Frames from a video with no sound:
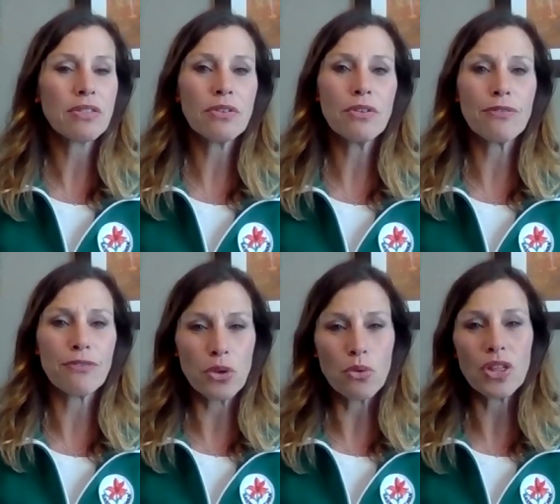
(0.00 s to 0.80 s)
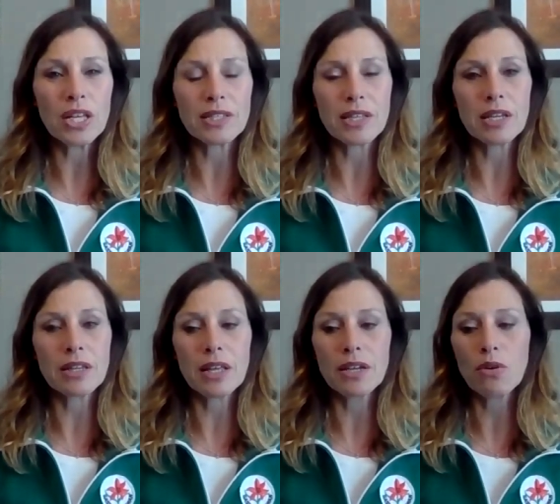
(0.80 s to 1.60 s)
there are a few things that
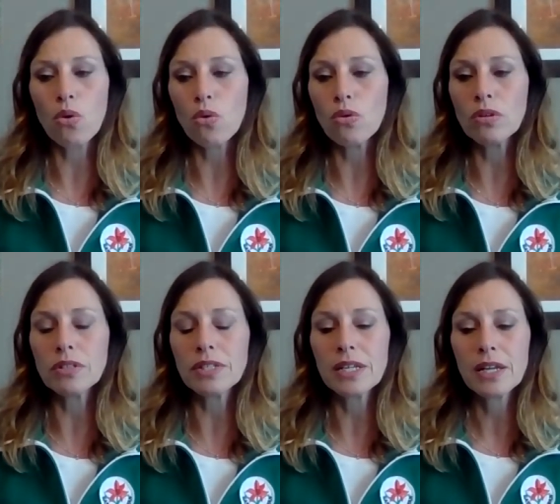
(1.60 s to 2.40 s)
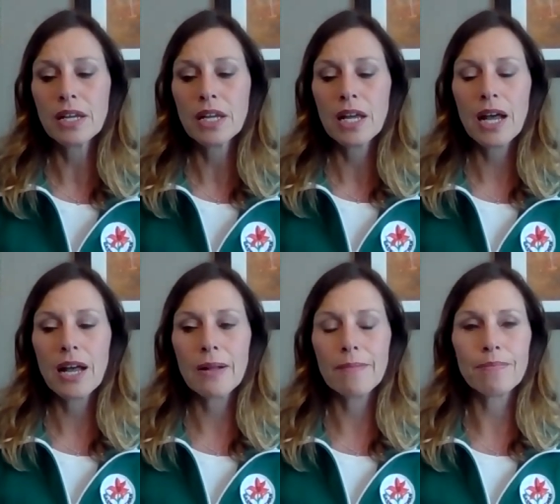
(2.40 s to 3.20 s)
hold
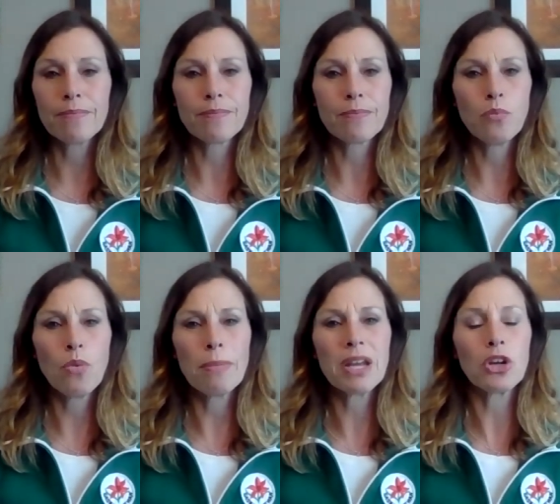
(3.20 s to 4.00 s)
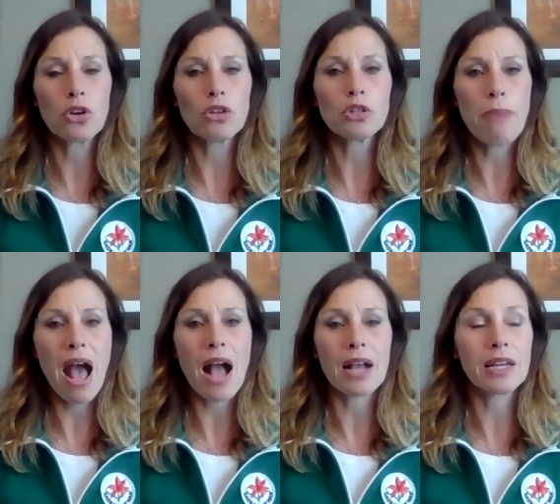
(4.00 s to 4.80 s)
women and girls
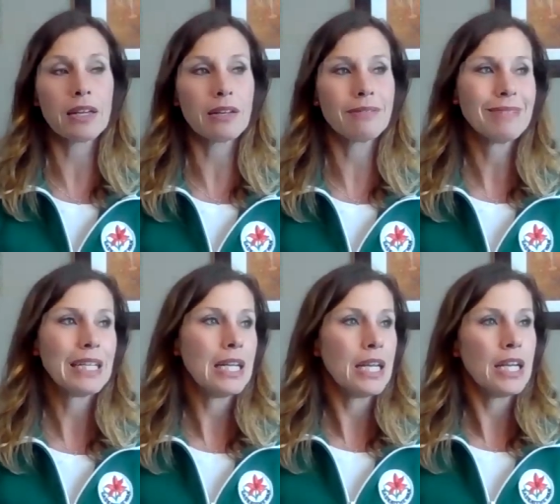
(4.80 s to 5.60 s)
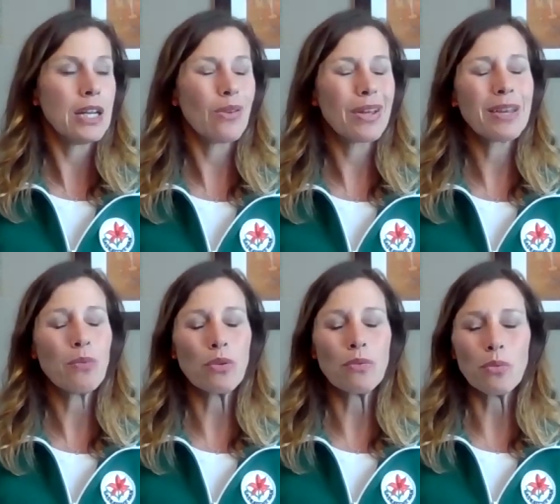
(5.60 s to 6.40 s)
back. And I think
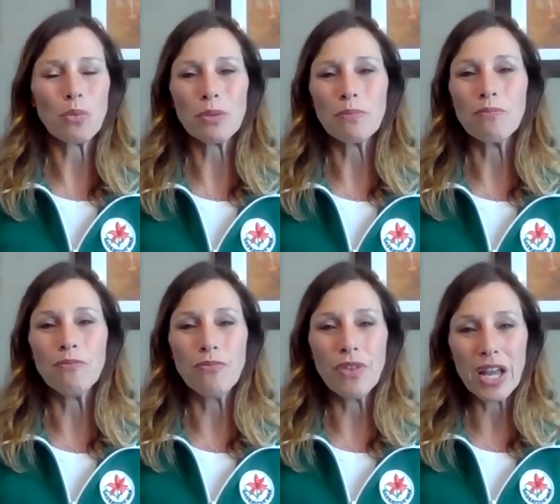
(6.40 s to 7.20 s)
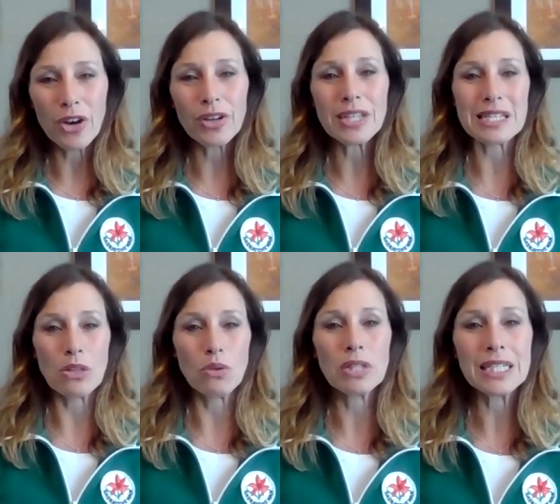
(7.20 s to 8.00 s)
we're very
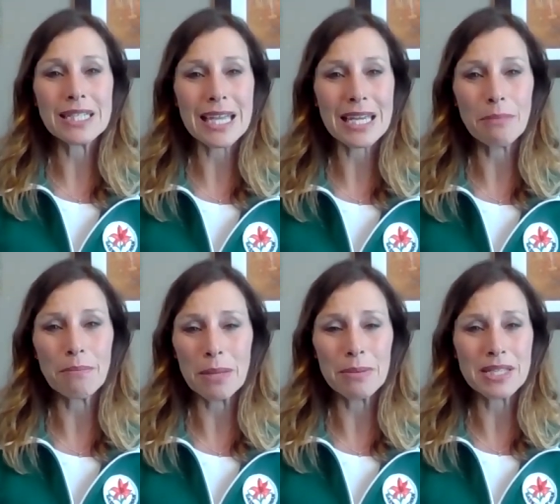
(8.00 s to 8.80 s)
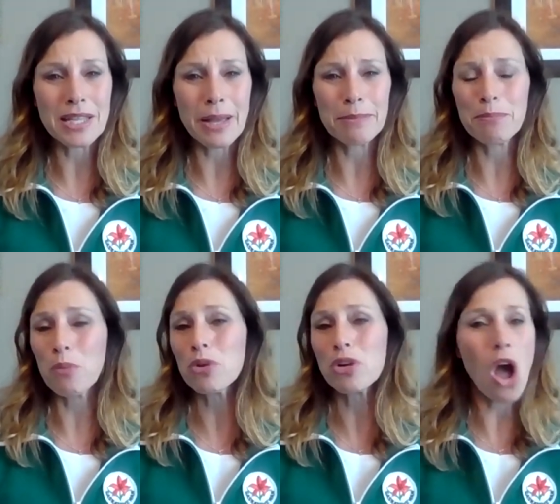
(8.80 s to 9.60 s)
slowly taking baby steps,
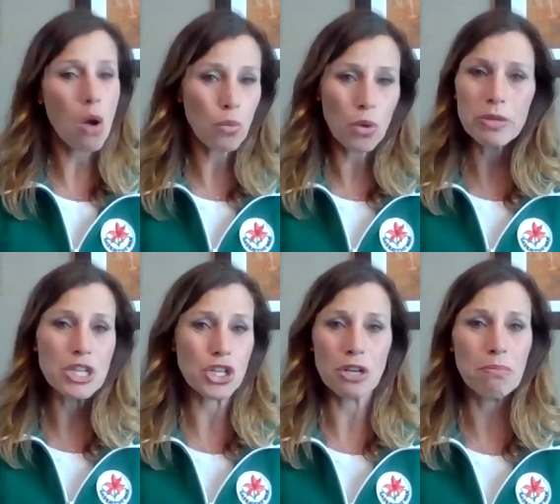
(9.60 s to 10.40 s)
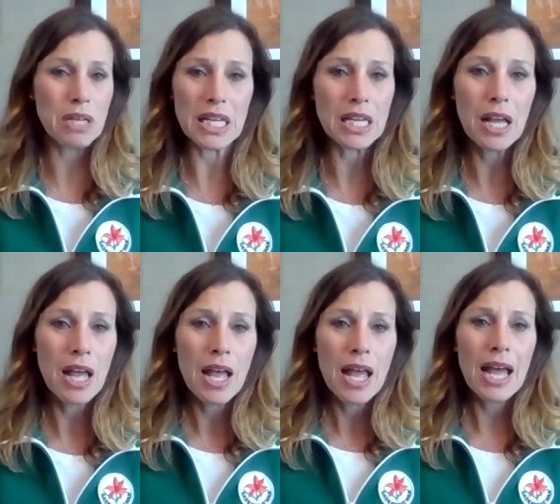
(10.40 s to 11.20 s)
but we're not where we should be.
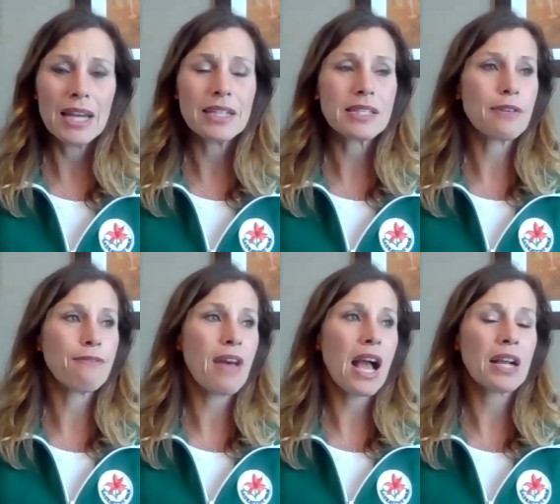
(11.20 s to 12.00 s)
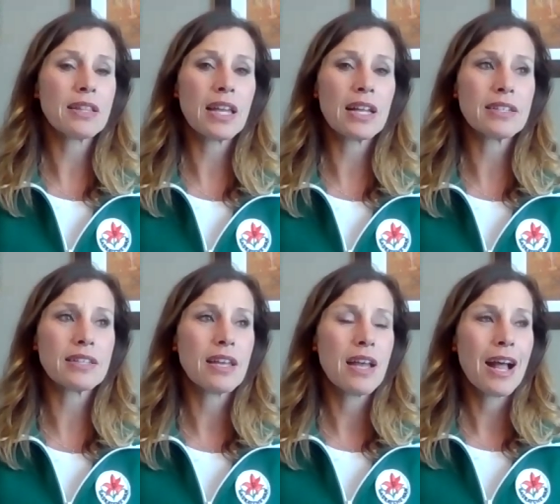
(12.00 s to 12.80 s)
And it's the fact that
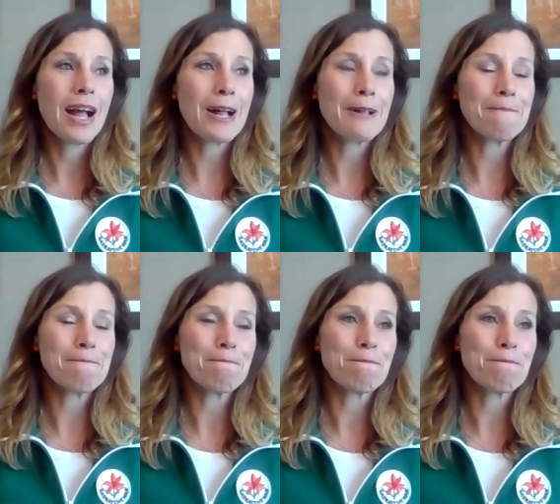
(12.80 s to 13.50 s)
I